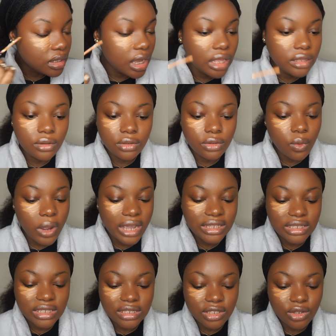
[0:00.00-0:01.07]
I don't know why
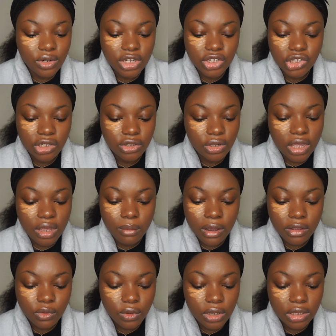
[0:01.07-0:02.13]
this is the only shade you came
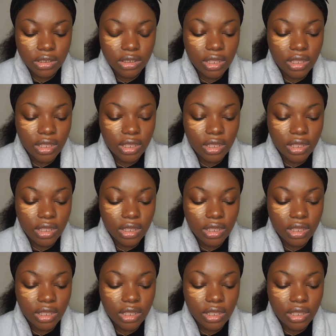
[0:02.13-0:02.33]
out with.